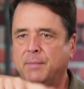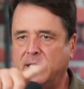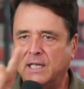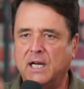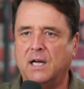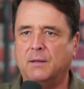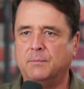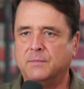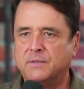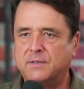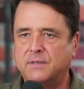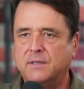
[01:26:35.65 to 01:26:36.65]
that
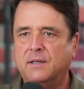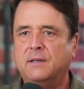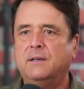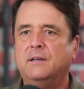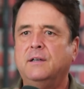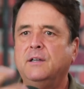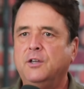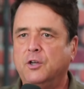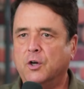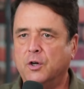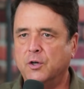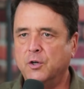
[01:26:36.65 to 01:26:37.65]
becomes
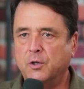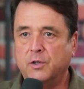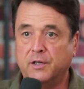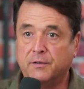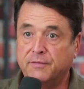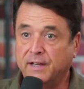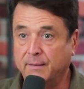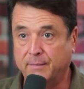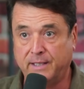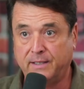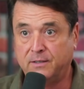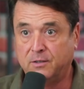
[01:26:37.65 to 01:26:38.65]
your nuclear
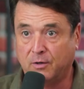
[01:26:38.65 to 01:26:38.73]
family,